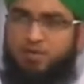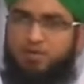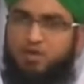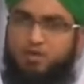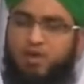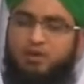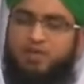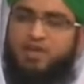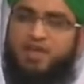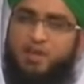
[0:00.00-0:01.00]
Allah,
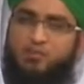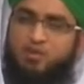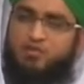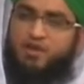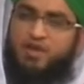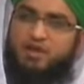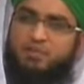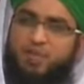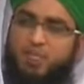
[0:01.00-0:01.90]
whenever it came to defend